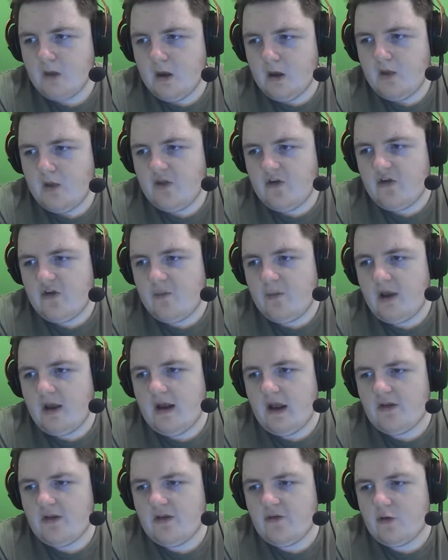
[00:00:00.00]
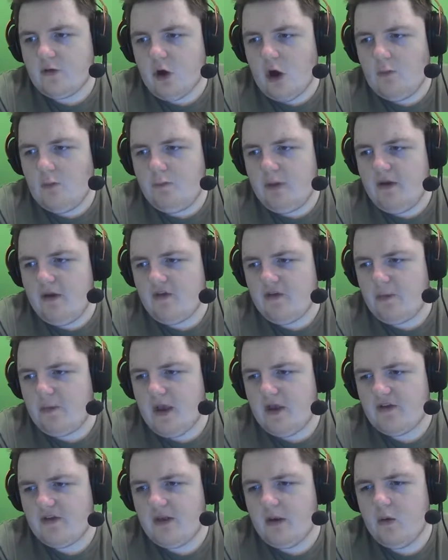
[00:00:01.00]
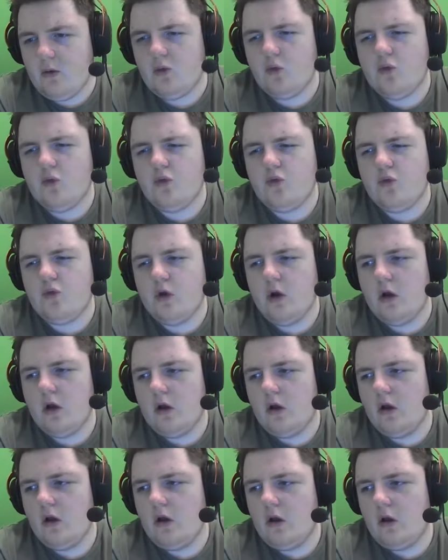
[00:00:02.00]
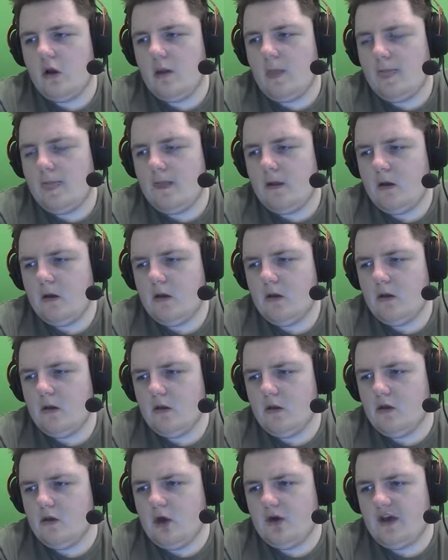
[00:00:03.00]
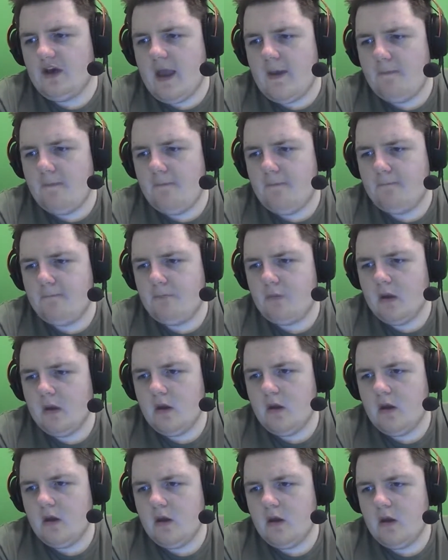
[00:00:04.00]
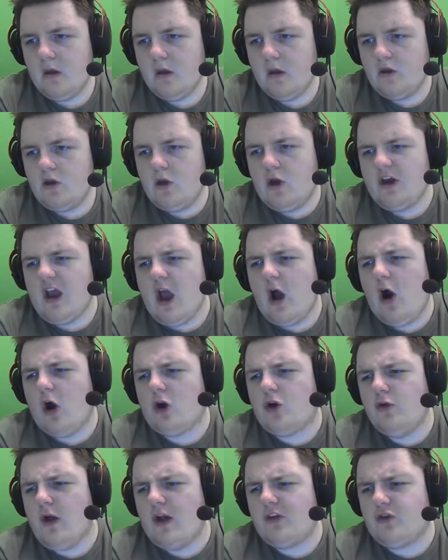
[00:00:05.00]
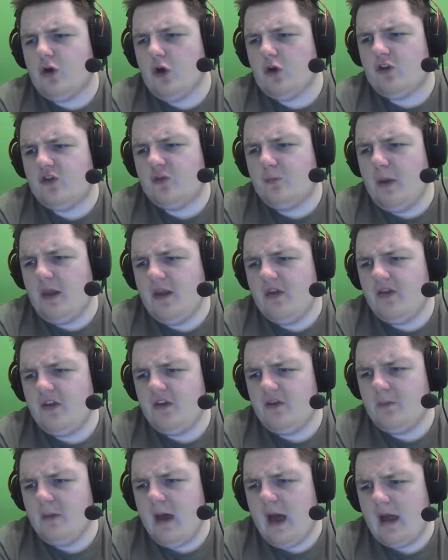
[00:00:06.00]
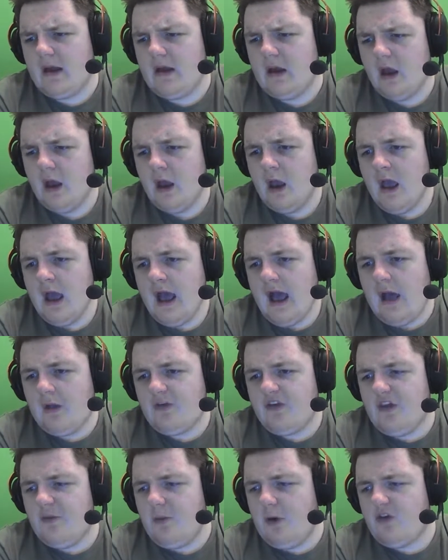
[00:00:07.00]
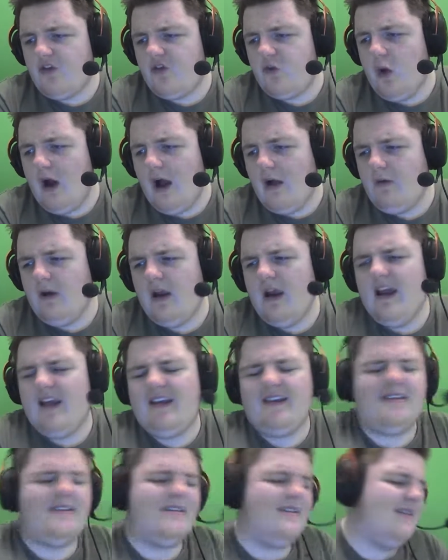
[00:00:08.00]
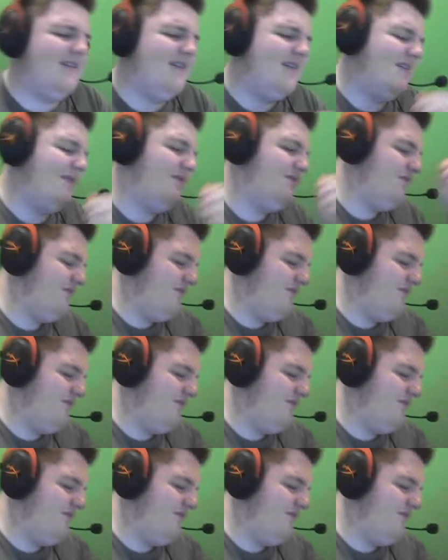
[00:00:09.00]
And this is a bit nice. They've got a bit of space now. Oof. Lodi. Oh, Carrasco spins his man. Outside the box, Suarez.